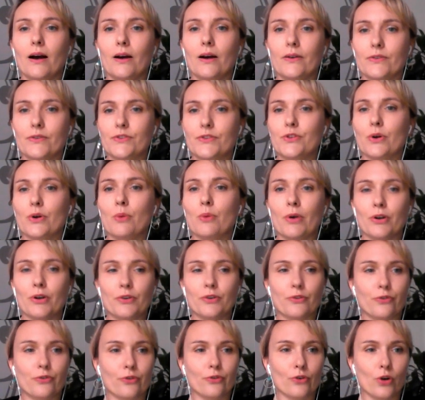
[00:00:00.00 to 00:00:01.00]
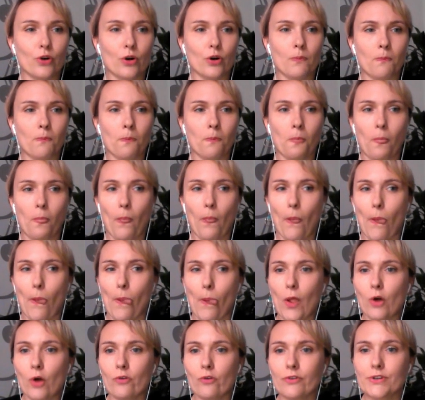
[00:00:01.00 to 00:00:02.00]
So apart from
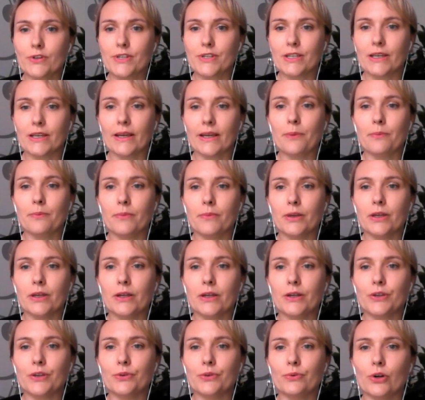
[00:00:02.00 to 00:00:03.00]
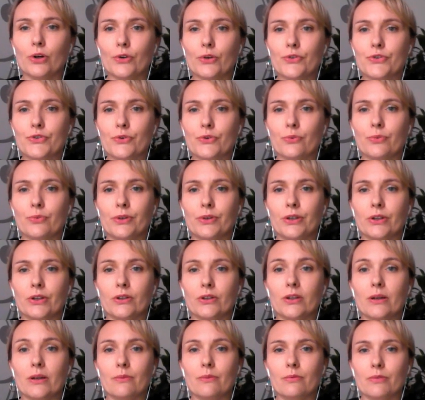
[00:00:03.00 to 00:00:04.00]
overseeing EMEA, you will also be
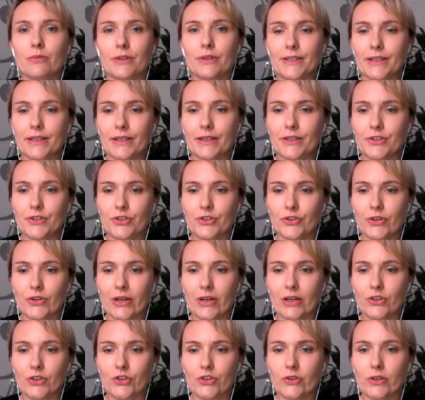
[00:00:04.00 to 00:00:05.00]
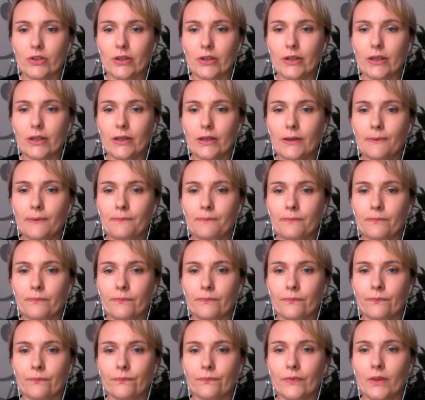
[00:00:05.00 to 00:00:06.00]
collaborating internationally.
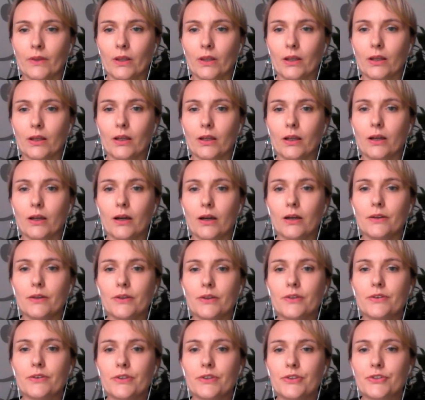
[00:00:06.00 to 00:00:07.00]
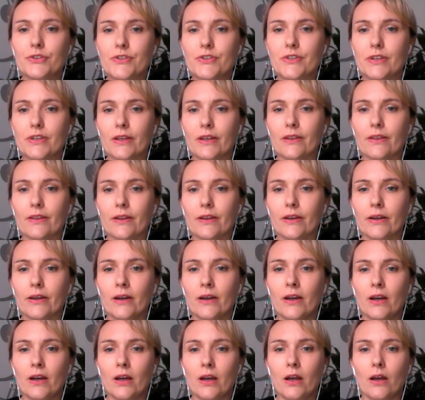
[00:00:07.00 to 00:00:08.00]
Another interesting thing
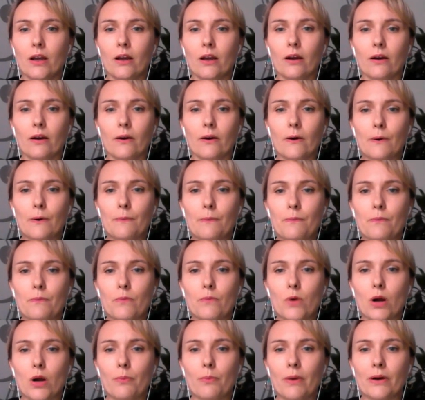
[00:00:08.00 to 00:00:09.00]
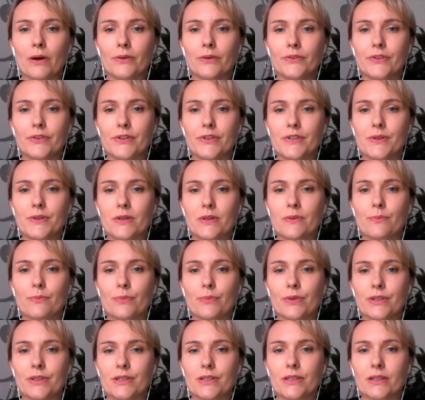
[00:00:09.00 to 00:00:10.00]
about this
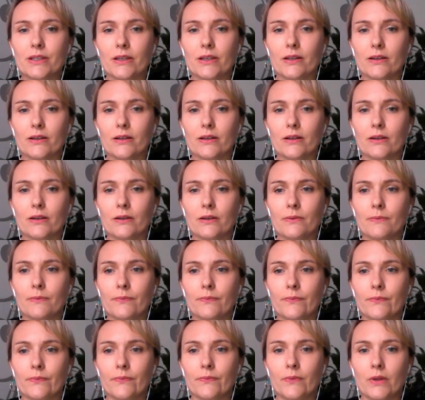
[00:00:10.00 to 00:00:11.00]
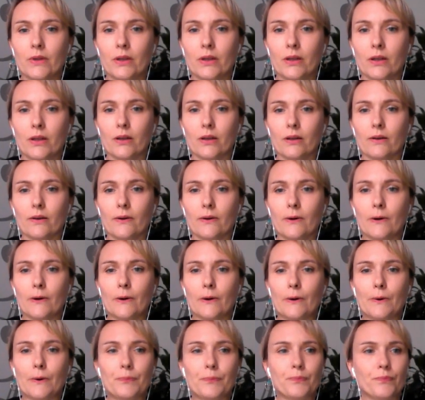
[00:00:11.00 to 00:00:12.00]
particular
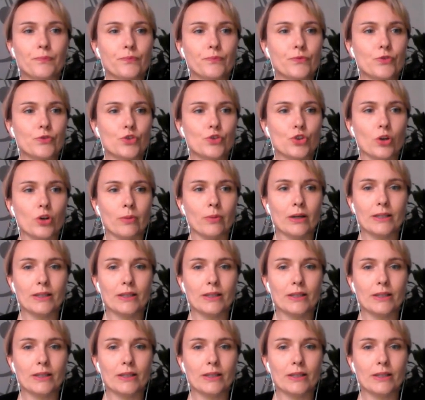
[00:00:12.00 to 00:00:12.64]
job ad